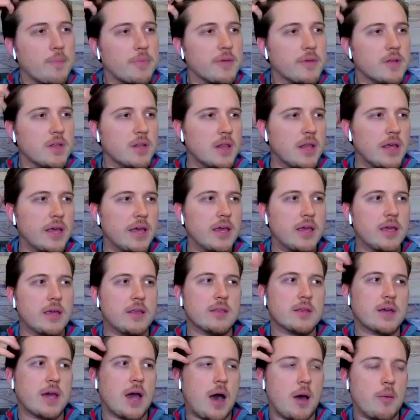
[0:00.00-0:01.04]
the link
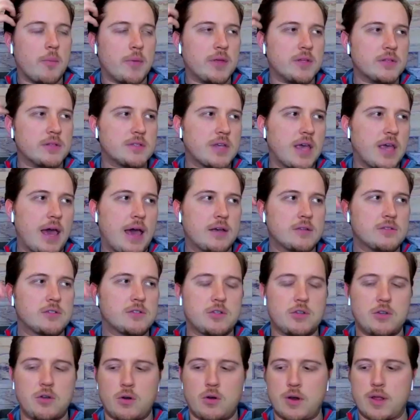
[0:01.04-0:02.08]
in the comments, guys,
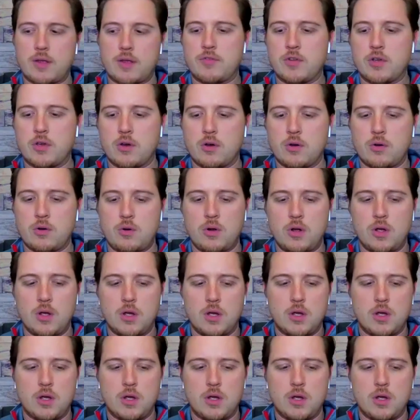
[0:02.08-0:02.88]
so you don't have to go